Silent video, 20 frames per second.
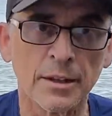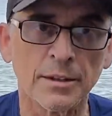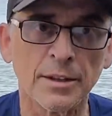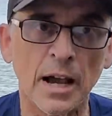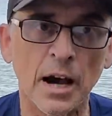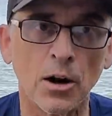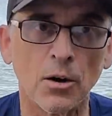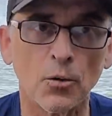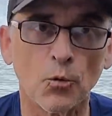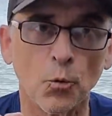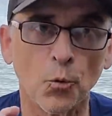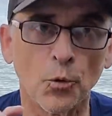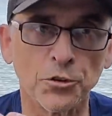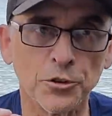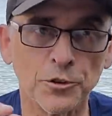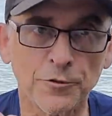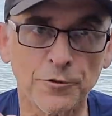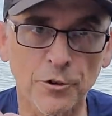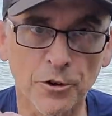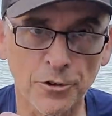Now,
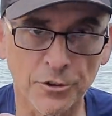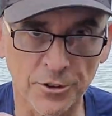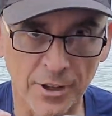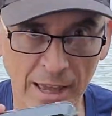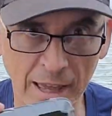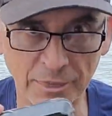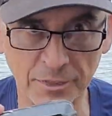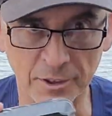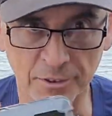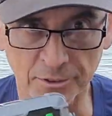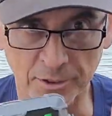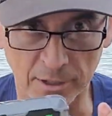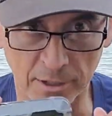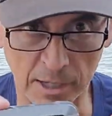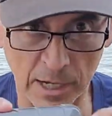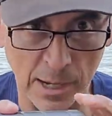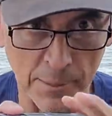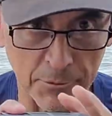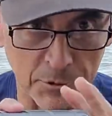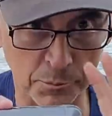when you first get this, it
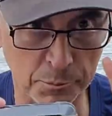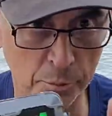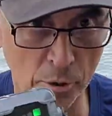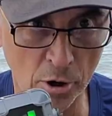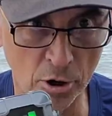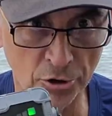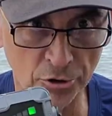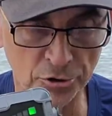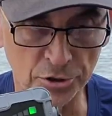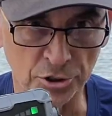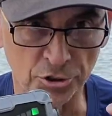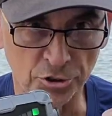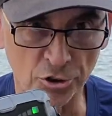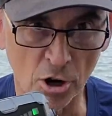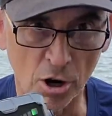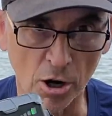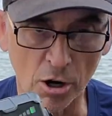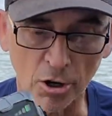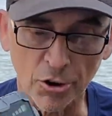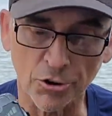comes partially
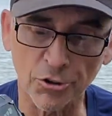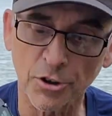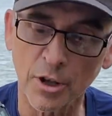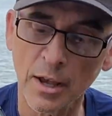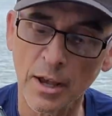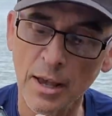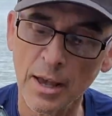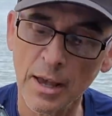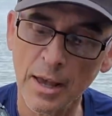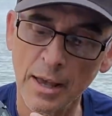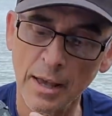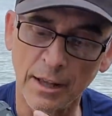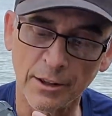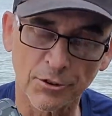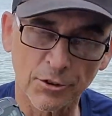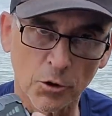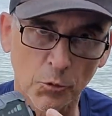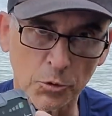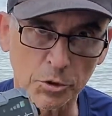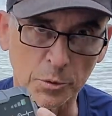charged,
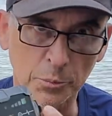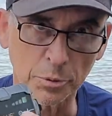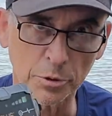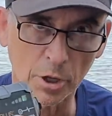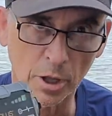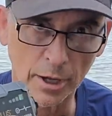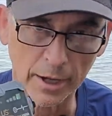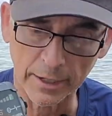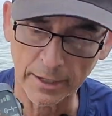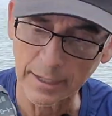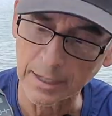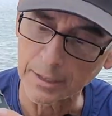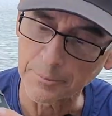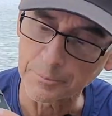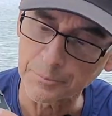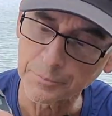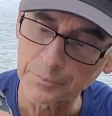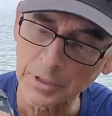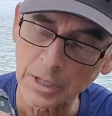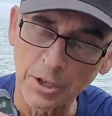and so when you plug it
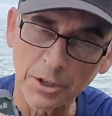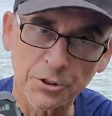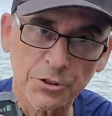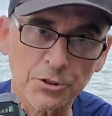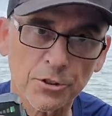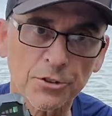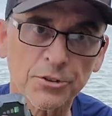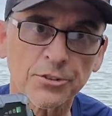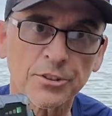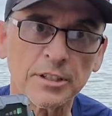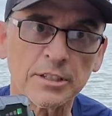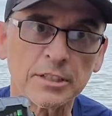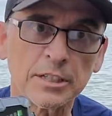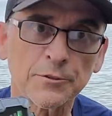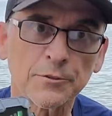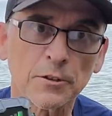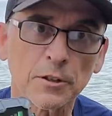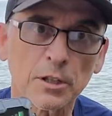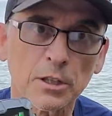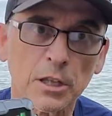in, you'll see
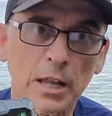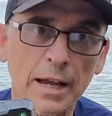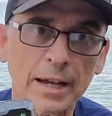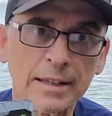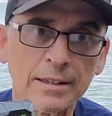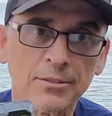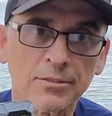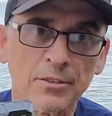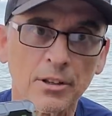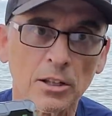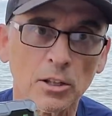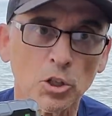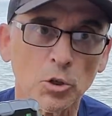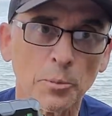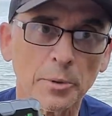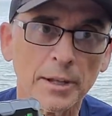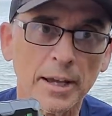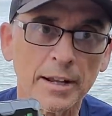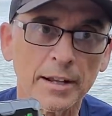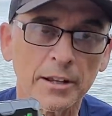different lights
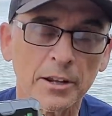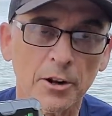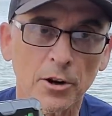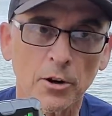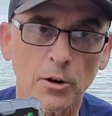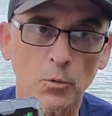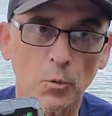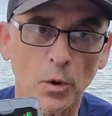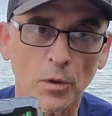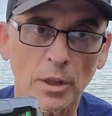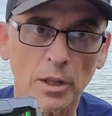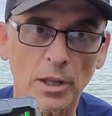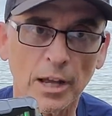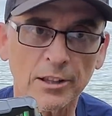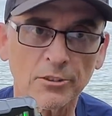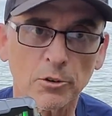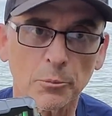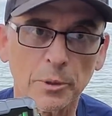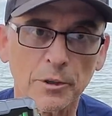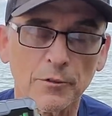illuminated here, and one of the
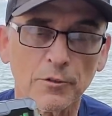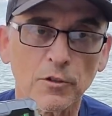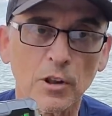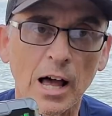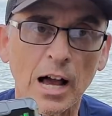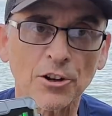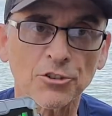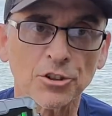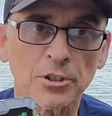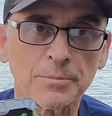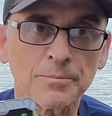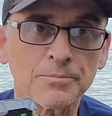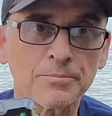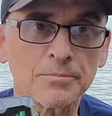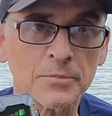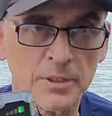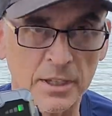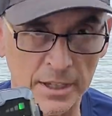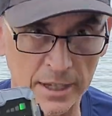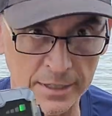lights will be flashing
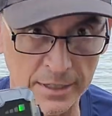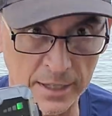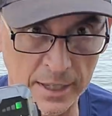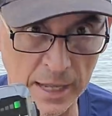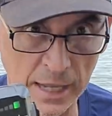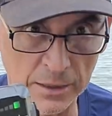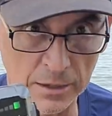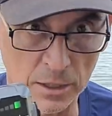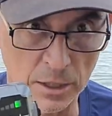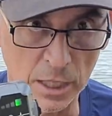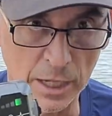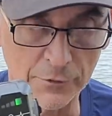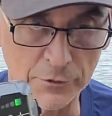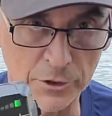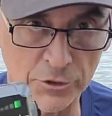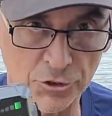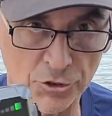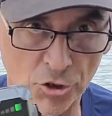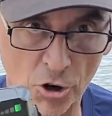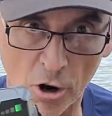to indicate the
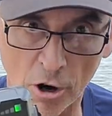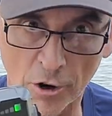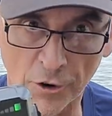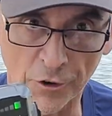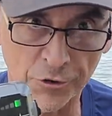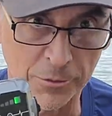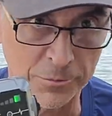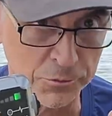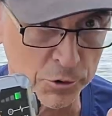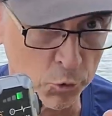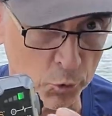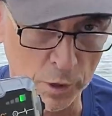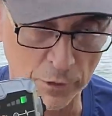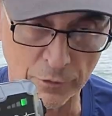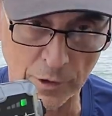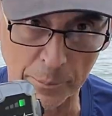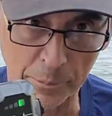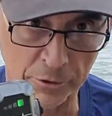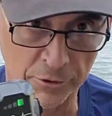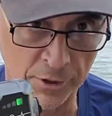level of charge from
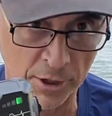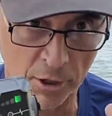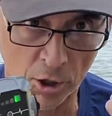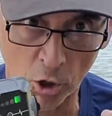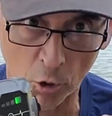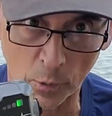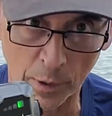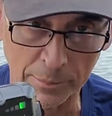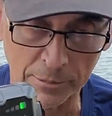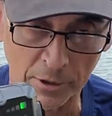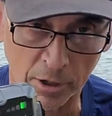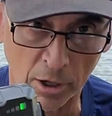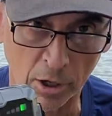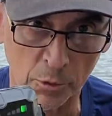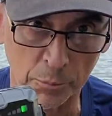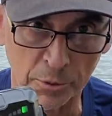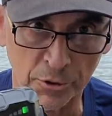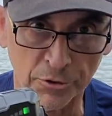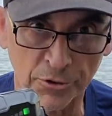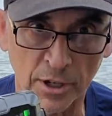25% all the way up to
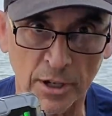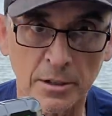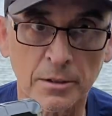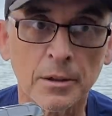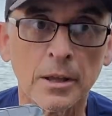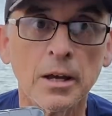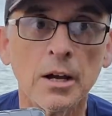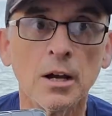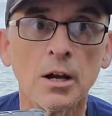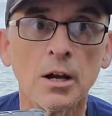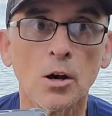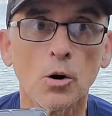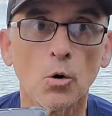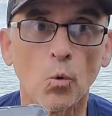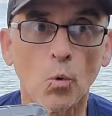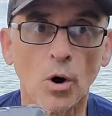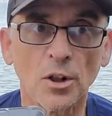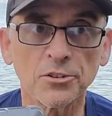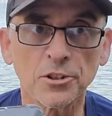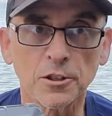100%.
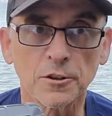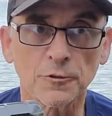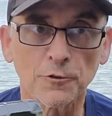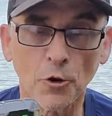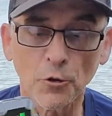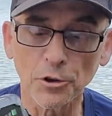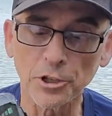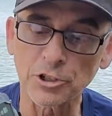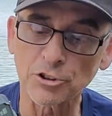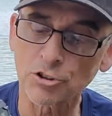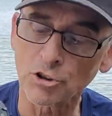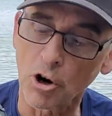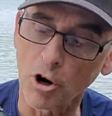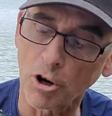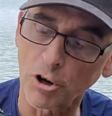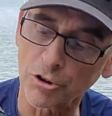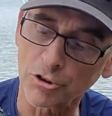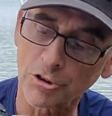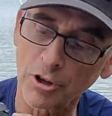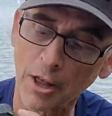Once it's fully
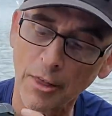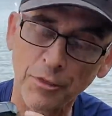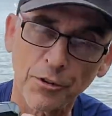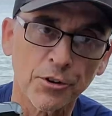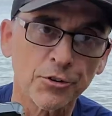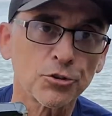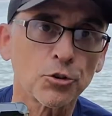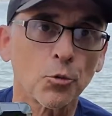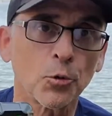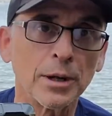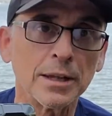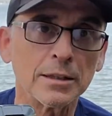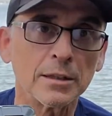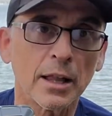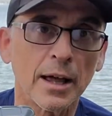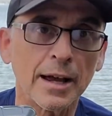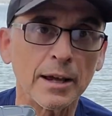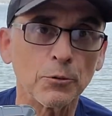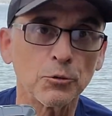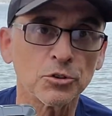charged, this green
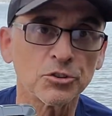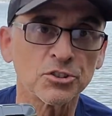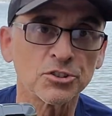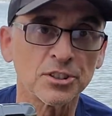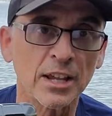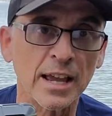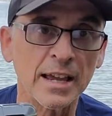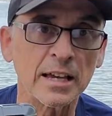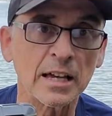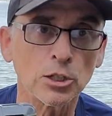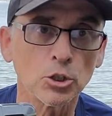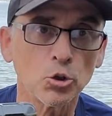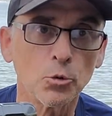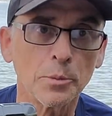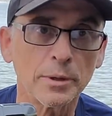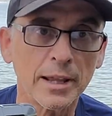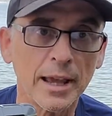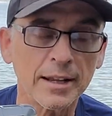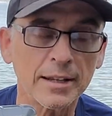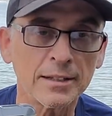light will stay
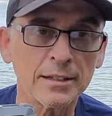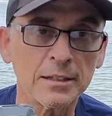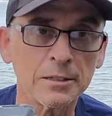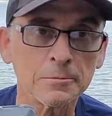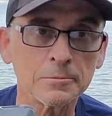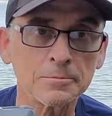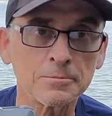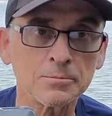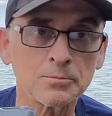illuminated.